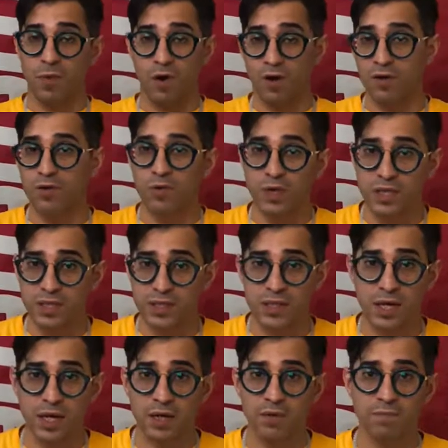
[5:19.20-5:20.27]
on the release
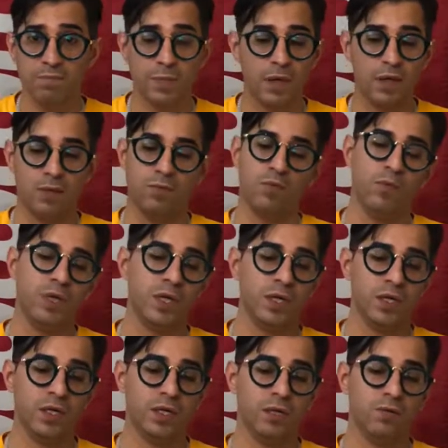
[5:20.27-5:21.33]
day.
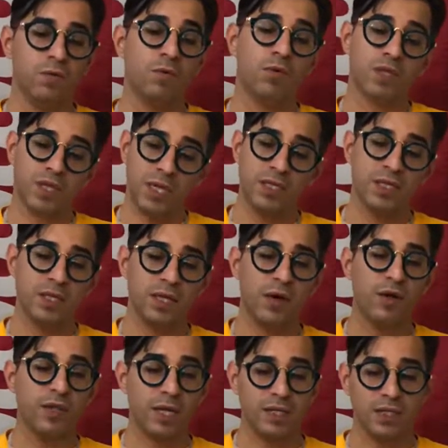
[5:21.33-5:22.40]
What they did there
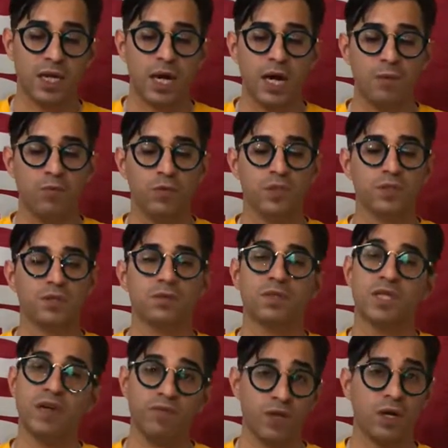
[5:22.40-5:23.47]
at that time was
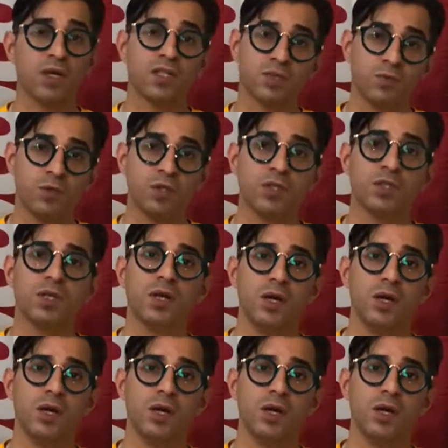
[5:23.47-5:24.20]
give the customers